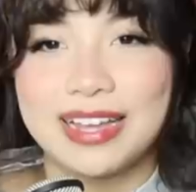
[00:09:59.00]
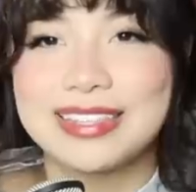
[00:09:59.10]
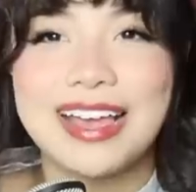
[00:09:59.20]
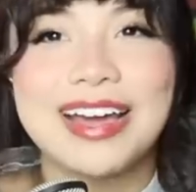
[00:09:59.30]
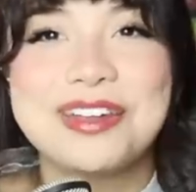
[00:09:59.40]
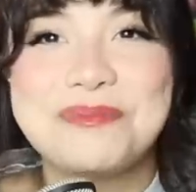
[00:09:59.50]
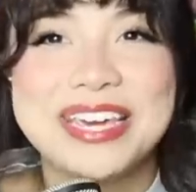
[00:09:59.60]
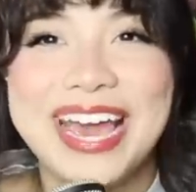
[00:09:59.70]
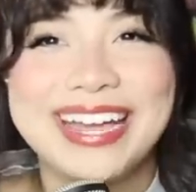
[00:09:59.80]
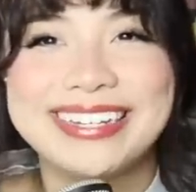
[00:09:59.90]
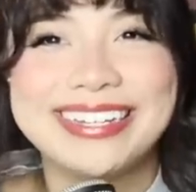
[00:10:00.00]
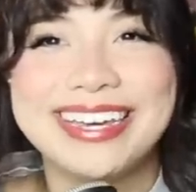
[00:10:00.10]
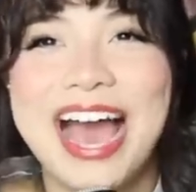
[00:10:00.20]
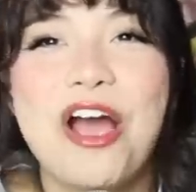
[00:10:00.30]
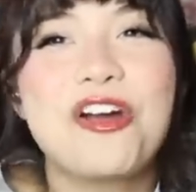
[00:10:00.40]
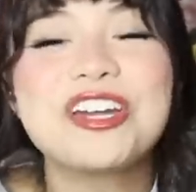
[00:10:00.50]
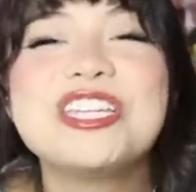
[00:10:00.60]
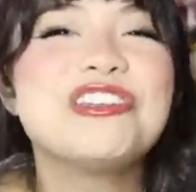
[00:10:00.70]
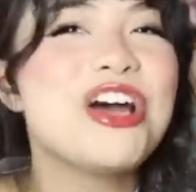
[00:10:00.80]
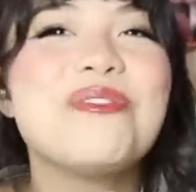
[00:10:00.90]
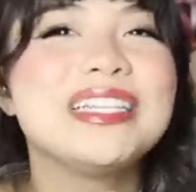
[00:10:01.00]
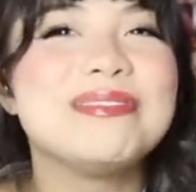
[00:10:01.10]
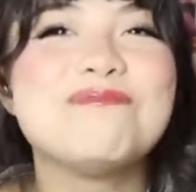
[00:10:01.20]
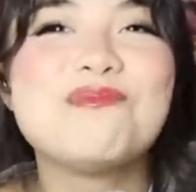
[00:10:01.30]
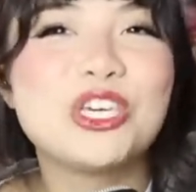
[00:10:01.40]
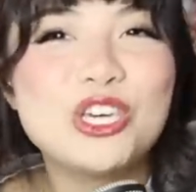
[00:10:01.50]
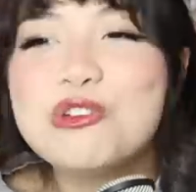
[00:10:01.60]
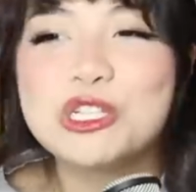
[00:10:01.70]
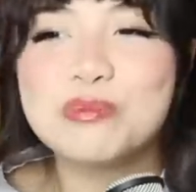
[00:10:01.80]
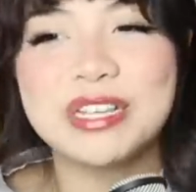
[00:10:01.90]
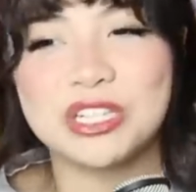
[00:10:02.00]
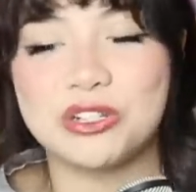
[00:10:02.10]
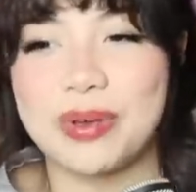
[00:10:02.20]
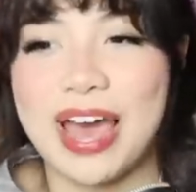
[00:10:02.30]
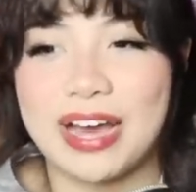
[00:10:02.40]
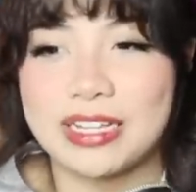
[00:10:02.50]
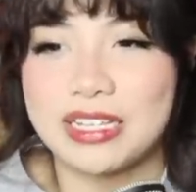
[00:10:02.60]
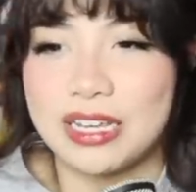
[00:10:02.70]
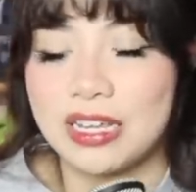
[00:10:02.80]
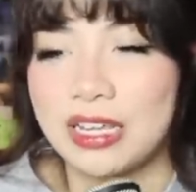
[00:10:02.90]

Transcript: It's not going to be Andy. I already know it's a huge misdirect.